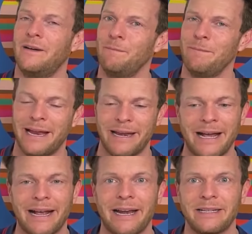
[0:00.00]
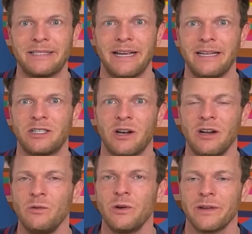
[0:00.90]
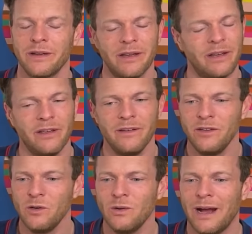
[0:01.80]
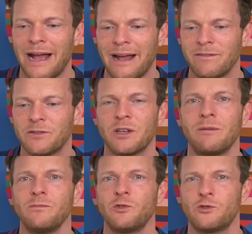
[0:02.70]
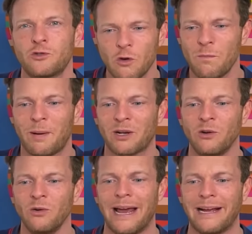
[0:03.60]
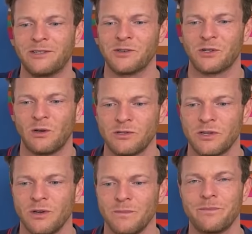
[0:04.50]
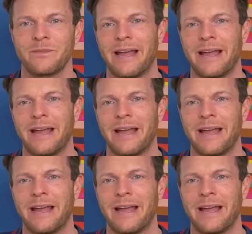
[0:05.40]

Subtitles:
Man, I gotta say, Tollywood, you have some super cool actors also.